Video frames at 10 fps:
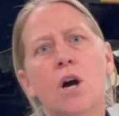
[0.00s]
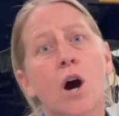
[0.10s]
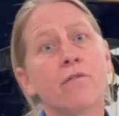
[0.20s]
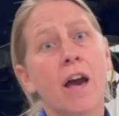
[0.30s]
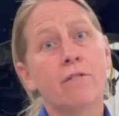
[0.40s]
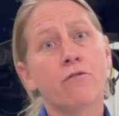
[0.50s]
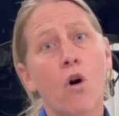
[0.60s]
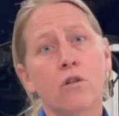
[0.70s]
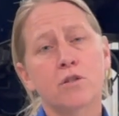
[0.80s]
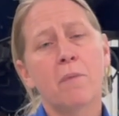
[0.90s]
of that
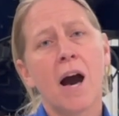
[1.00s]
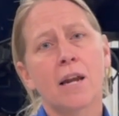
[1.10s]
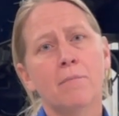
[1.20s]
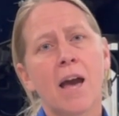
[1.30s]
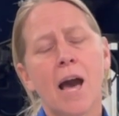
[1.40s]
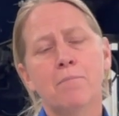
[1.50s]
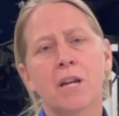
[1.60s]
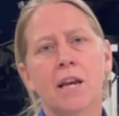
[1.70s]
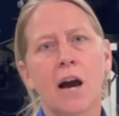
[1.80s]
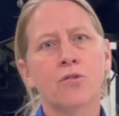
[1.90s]
false bottom
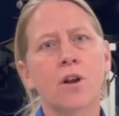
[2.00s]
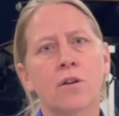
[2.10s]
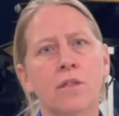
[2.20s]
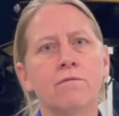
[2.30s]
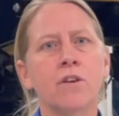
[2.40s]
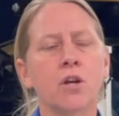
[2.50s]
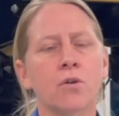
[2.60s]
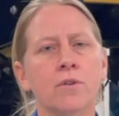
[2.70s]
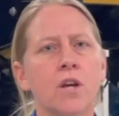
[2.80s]
happening out there in the field.